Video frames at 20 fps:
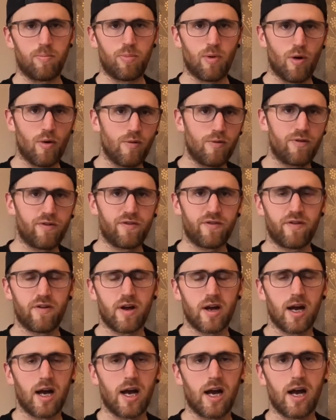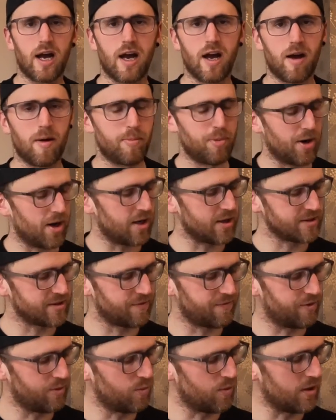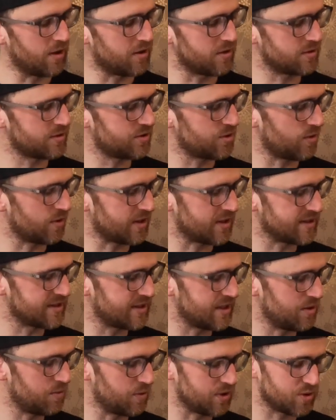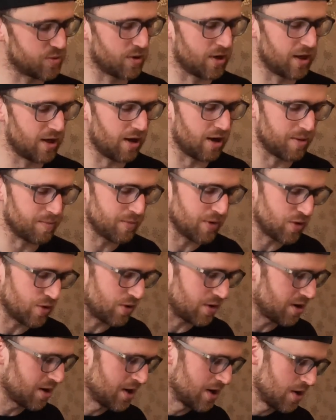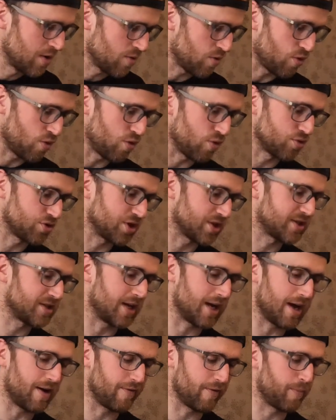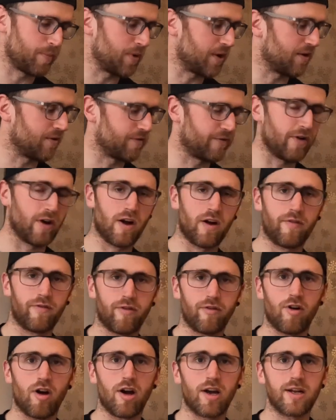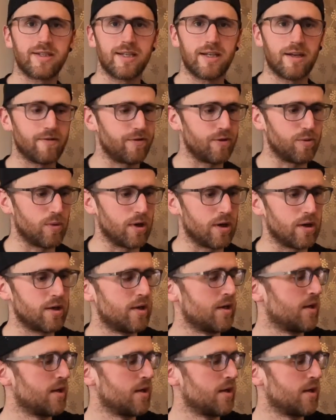both bars, if you will, so I can see which one I like more, or just to have a bit of variety, if you will.